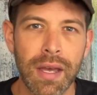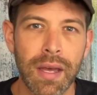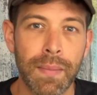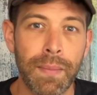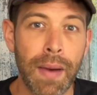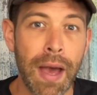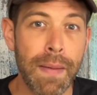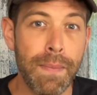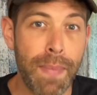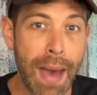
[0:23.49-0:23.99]

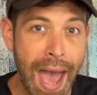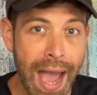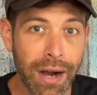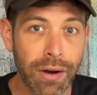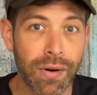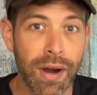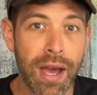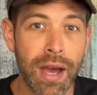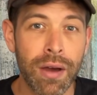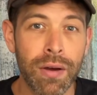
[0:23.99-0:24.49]
My
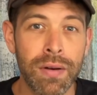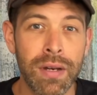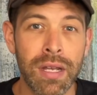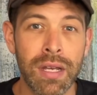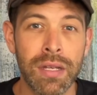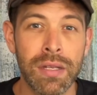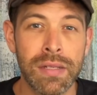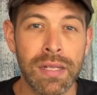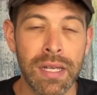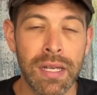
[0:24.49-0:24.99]
background
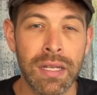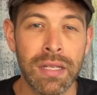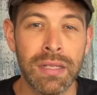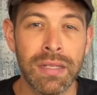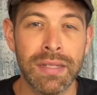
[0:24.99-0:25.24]
is in